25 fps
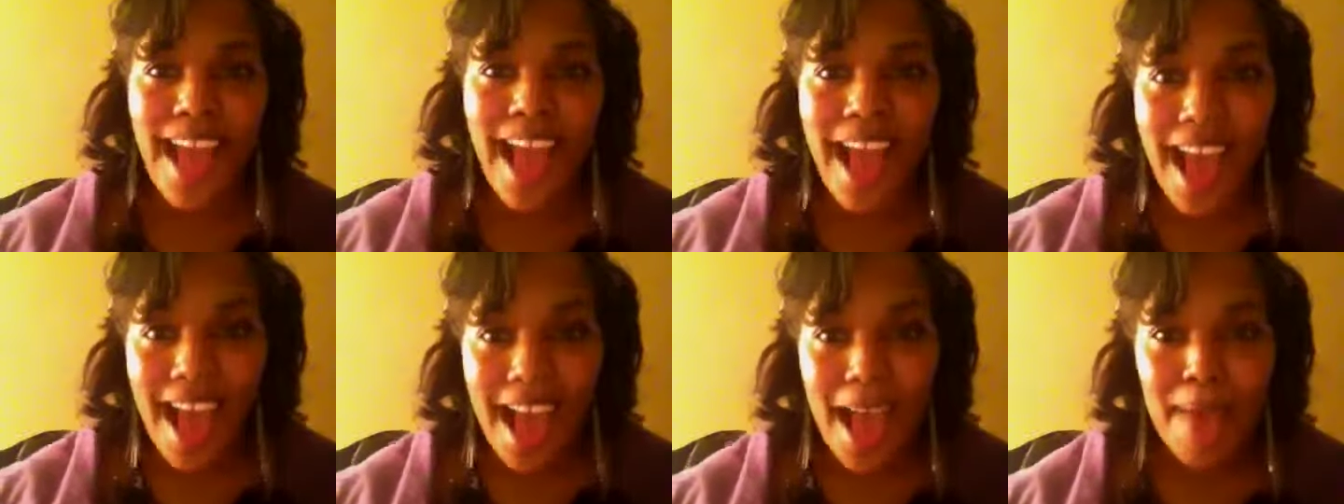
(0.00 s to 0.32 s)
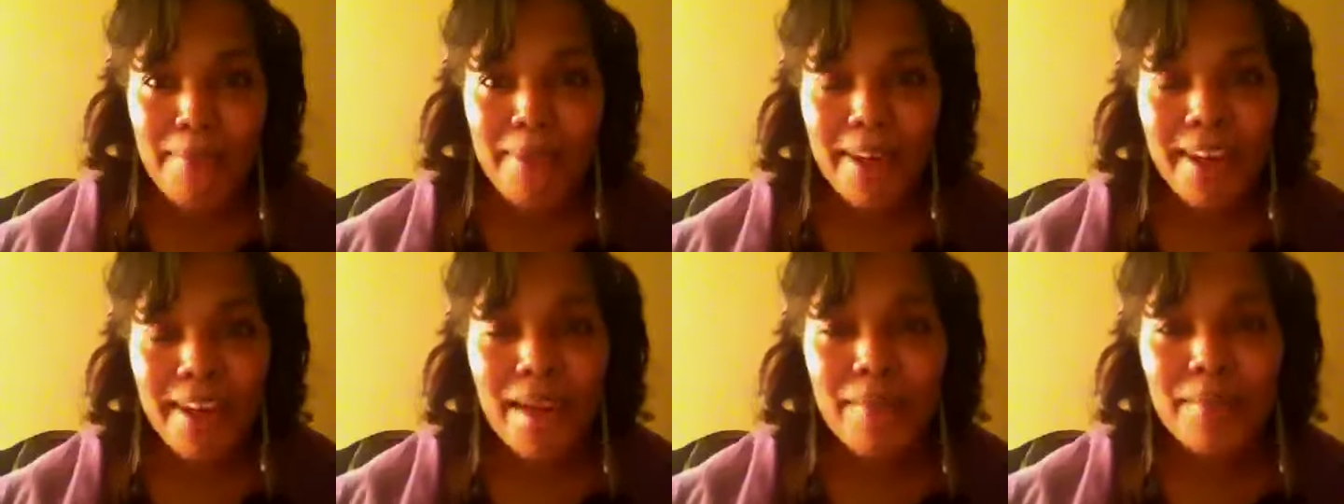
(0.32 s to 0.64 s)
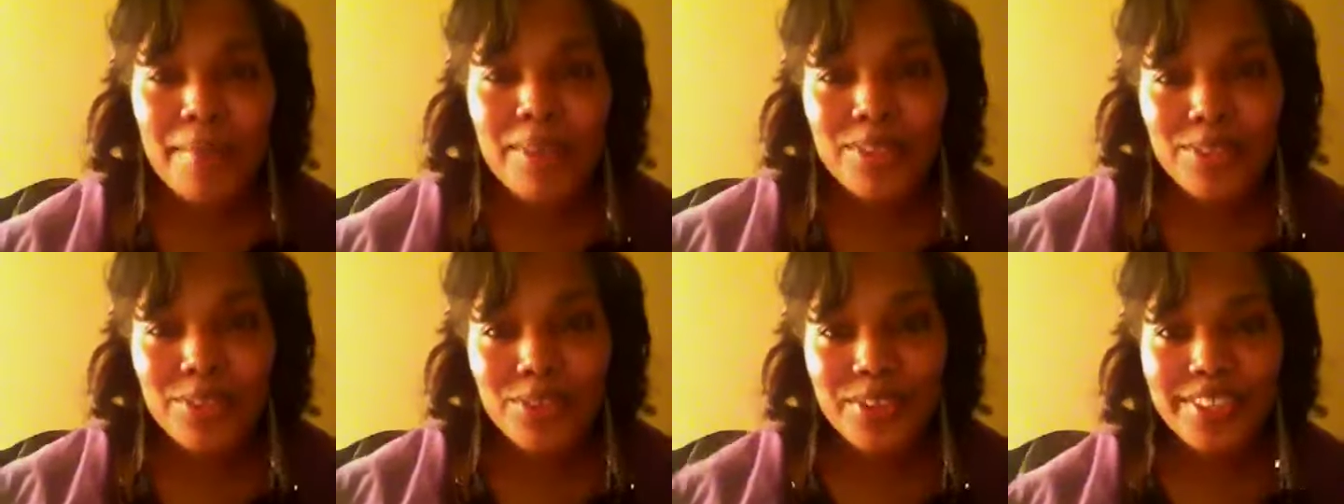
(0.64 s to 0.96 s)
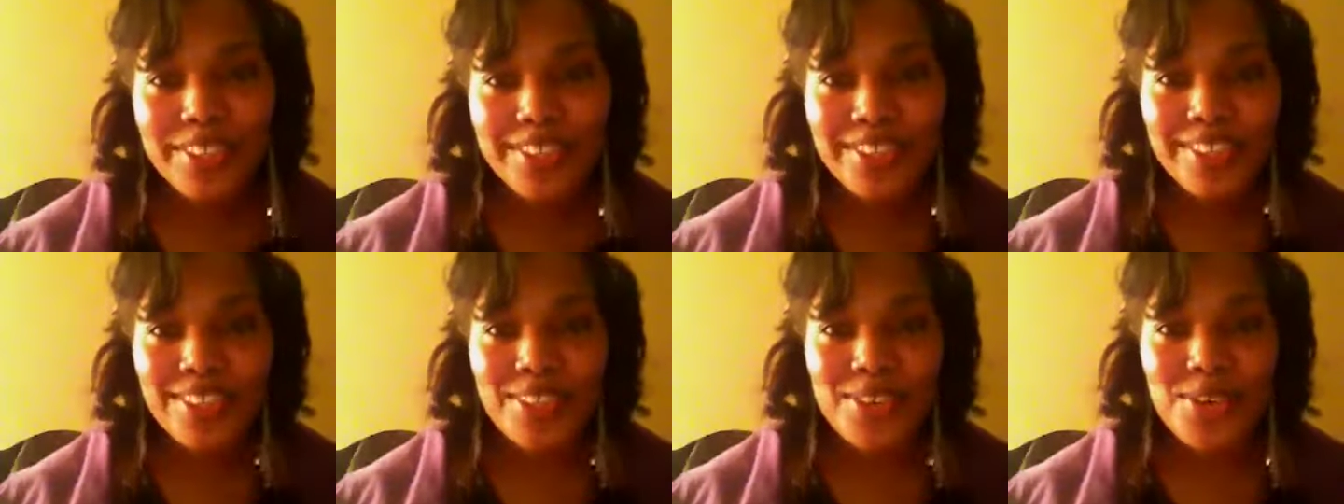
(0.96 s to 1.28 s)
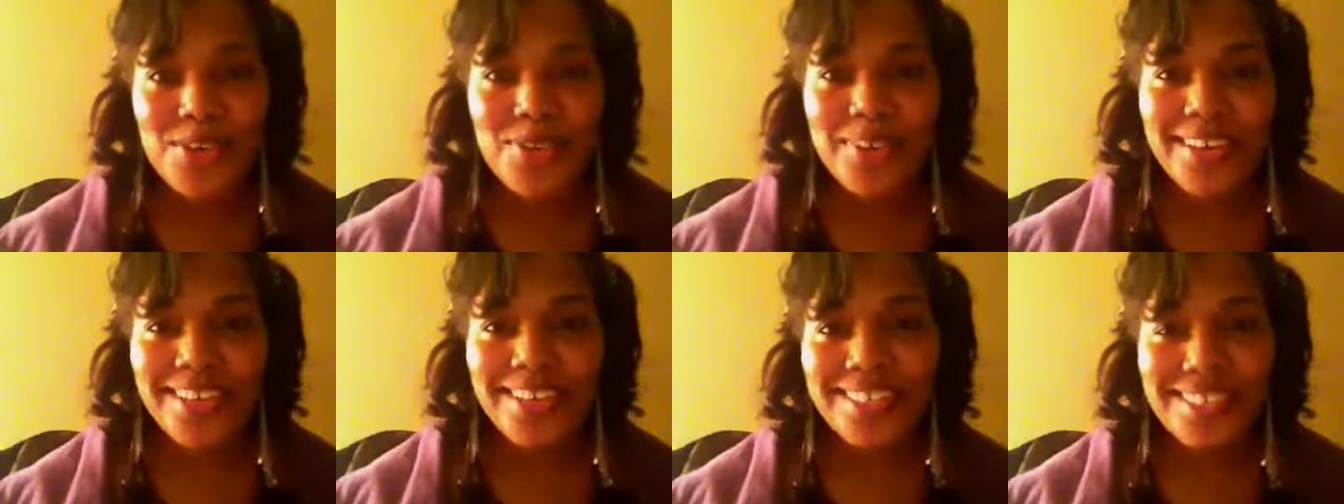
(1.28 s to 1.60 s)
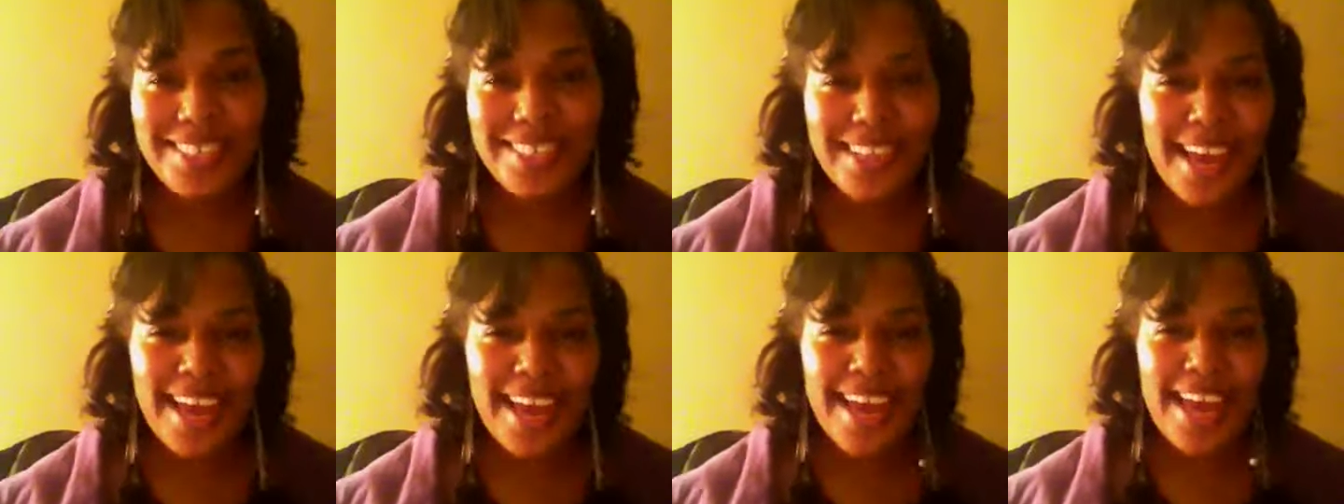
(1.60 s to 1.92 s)
Hi, my name is Crystal, and
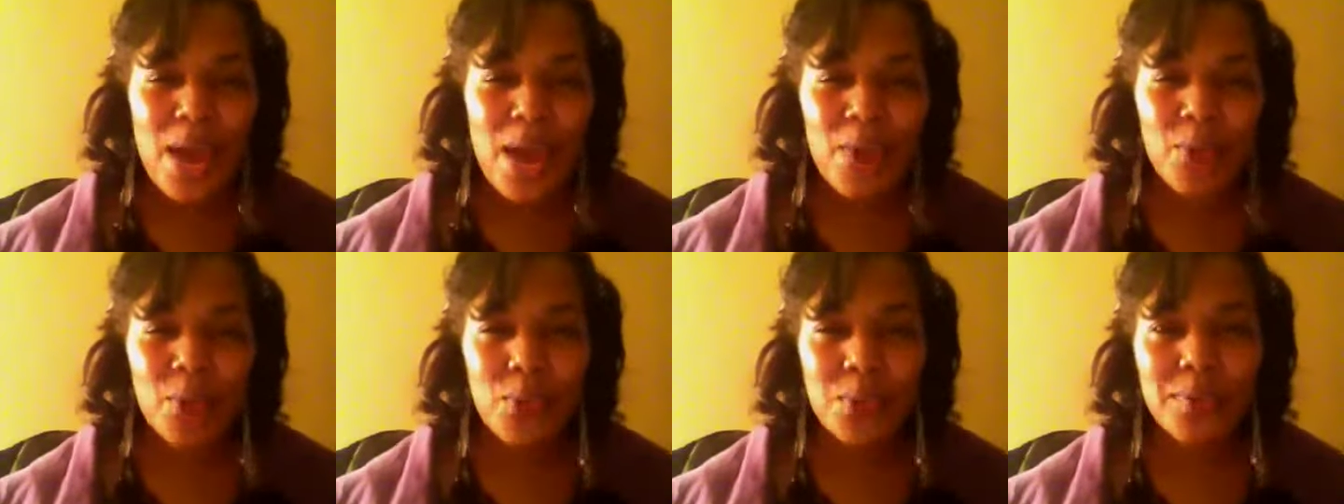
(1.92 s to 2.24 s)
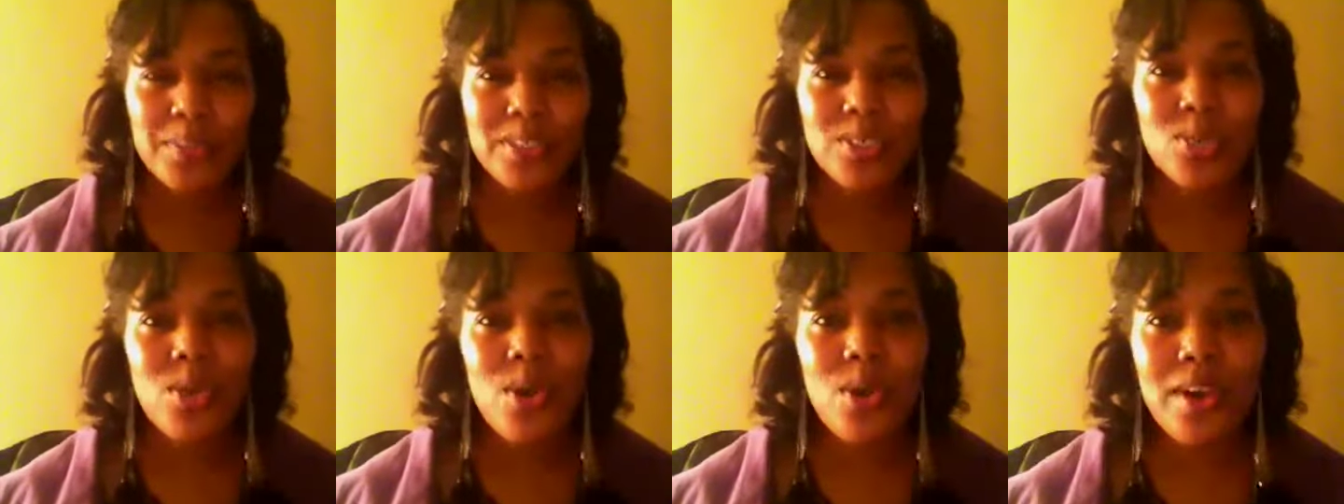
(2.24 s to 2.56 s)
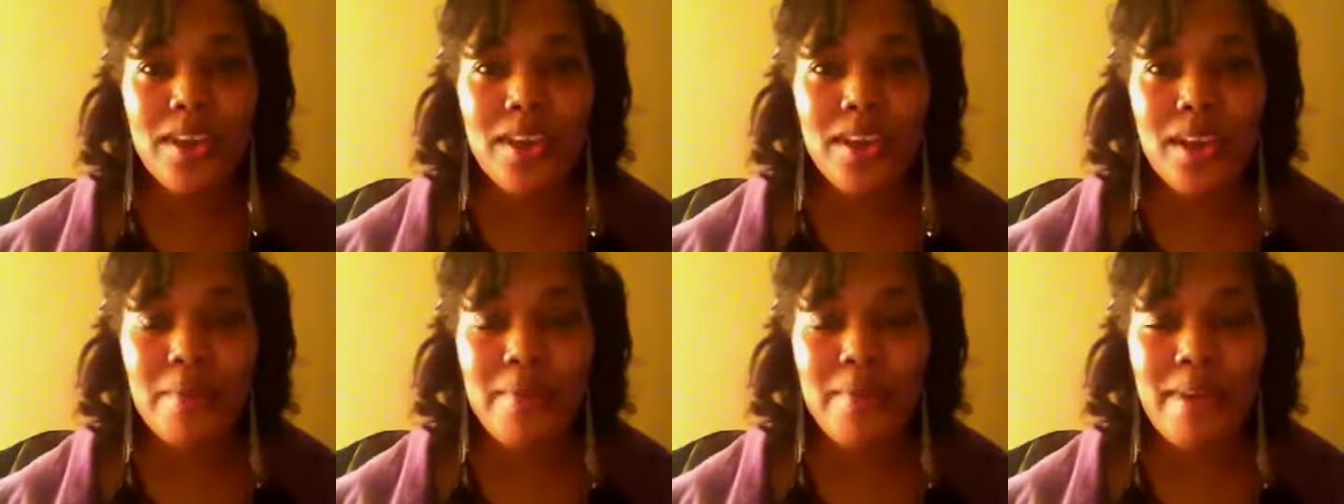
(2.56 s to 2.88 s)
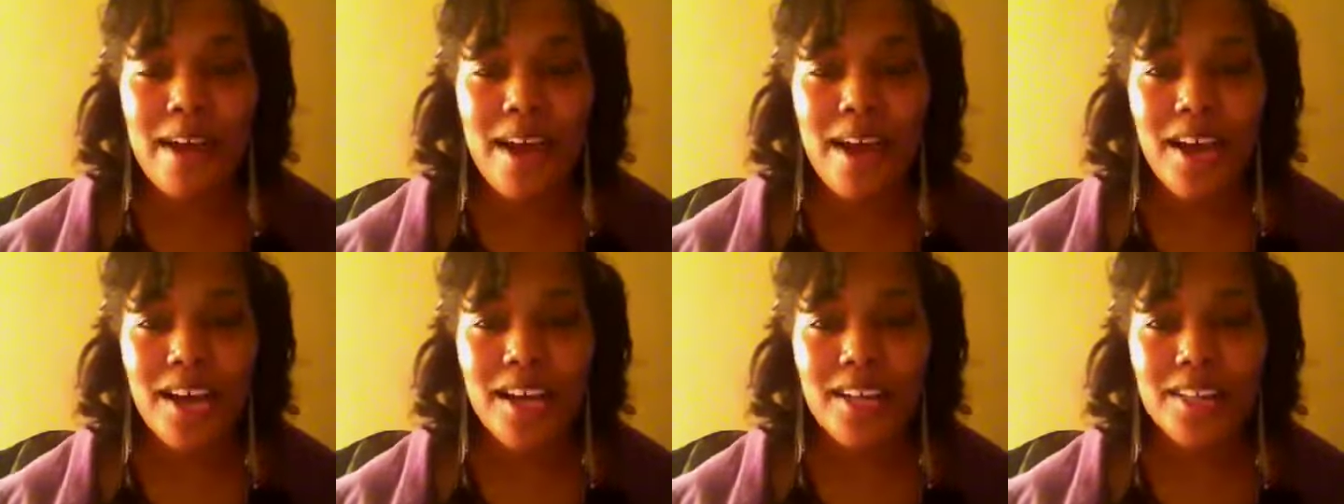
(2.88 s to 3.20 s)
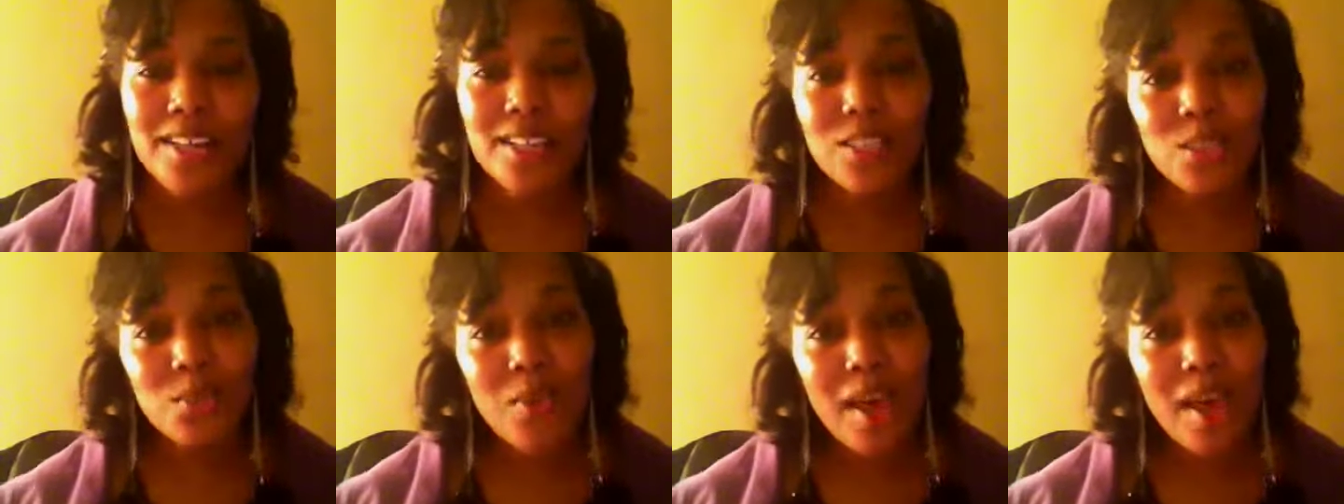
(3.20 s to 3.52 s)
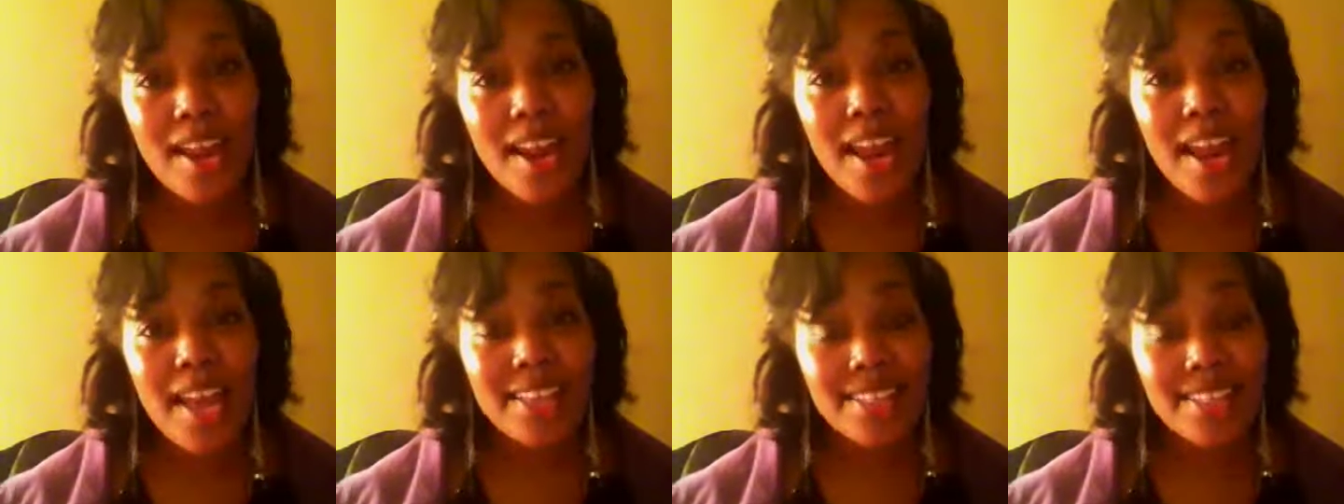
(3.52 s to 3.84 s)
today I will be talking about the
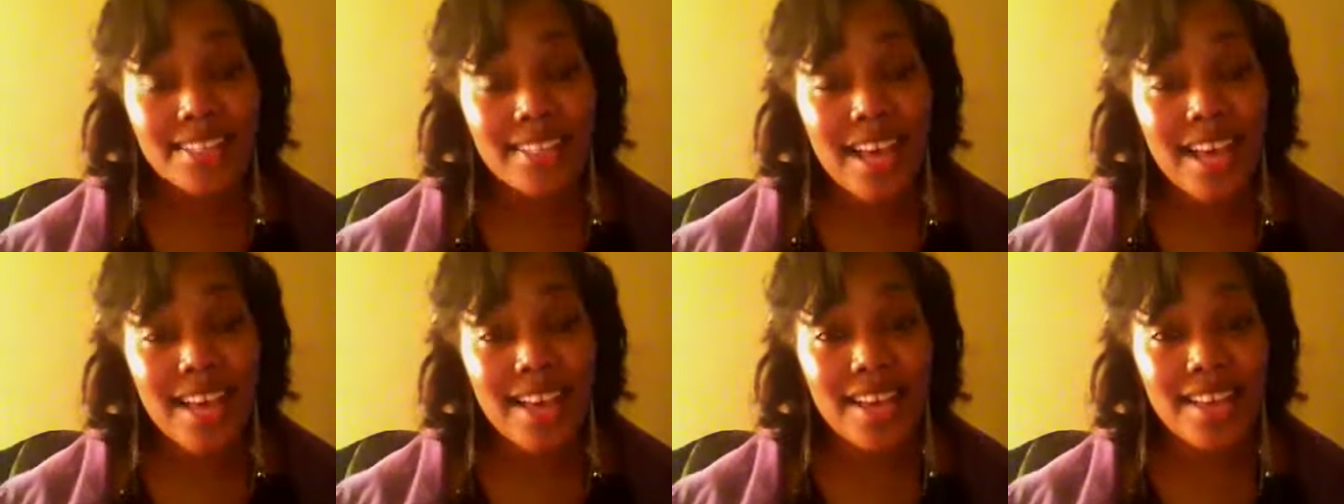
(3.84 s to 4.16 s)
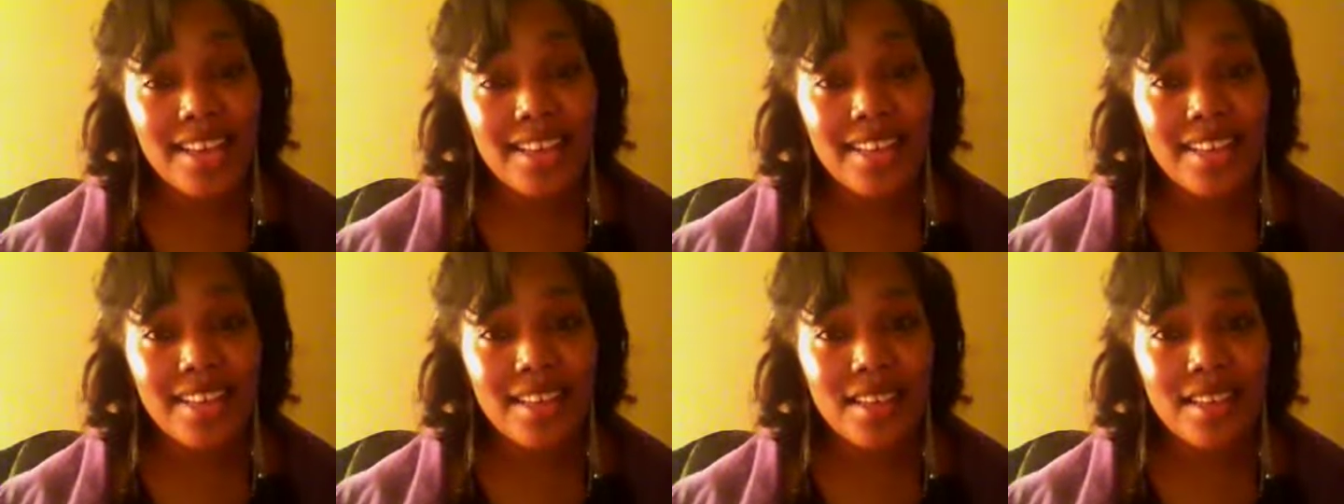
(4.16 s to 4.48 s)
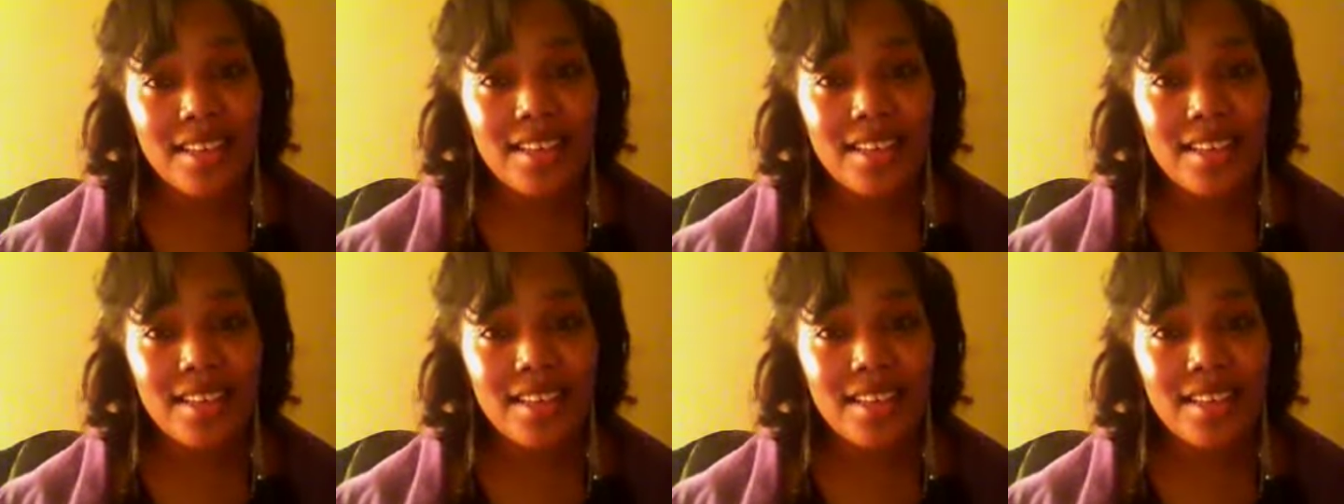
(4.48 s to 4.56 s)
Twilight saga.